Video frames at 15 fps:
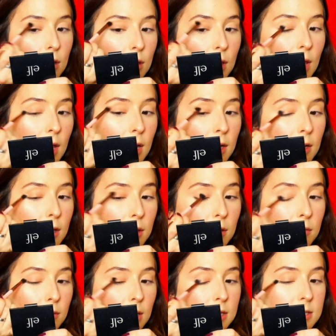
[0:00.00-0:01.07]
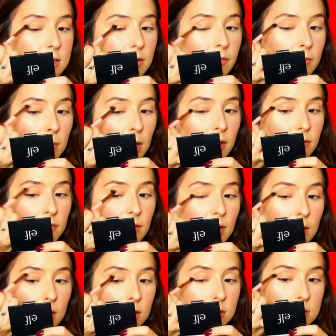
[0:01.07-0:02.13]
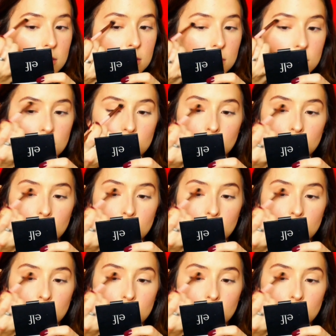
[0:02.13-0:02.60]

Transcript: than the rest of my face.